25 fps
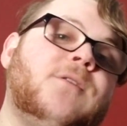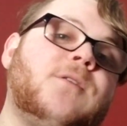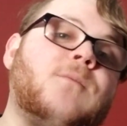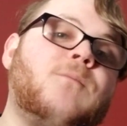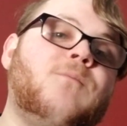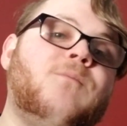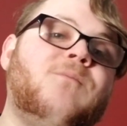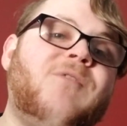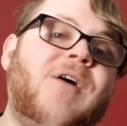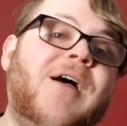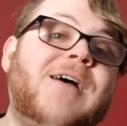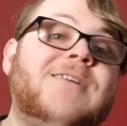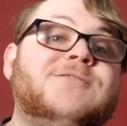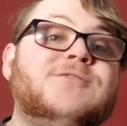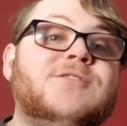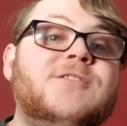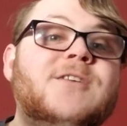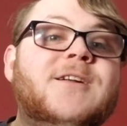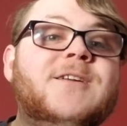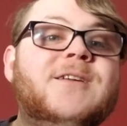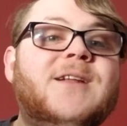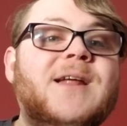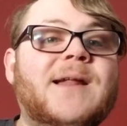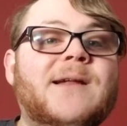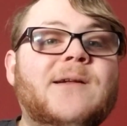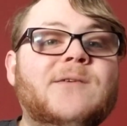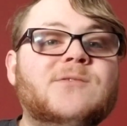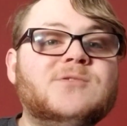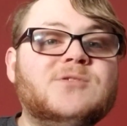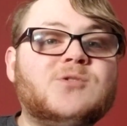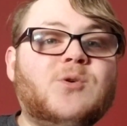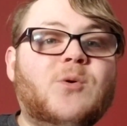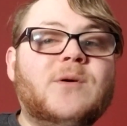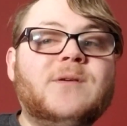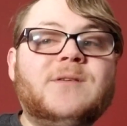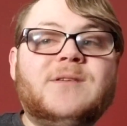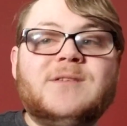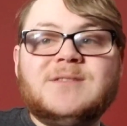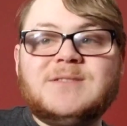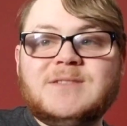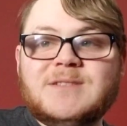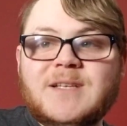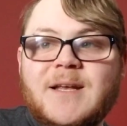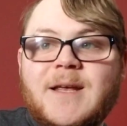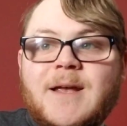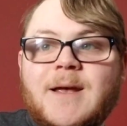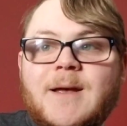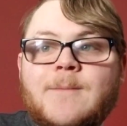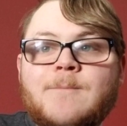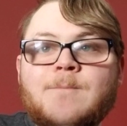the faster Nintendo is going to
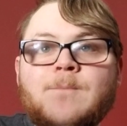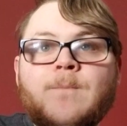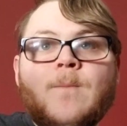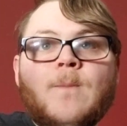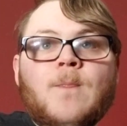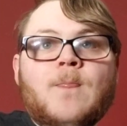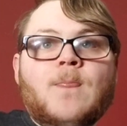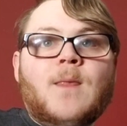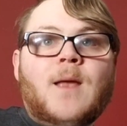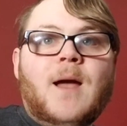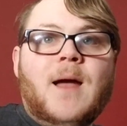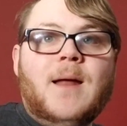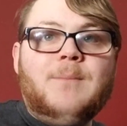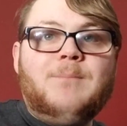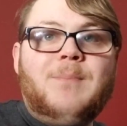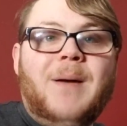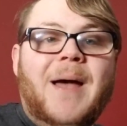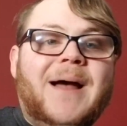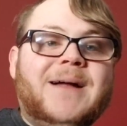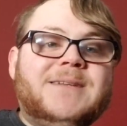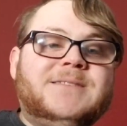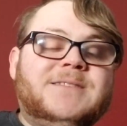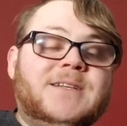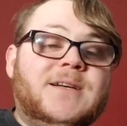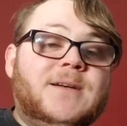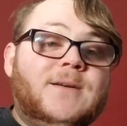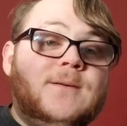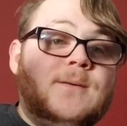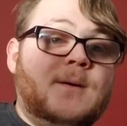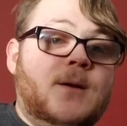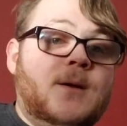see it and patch it.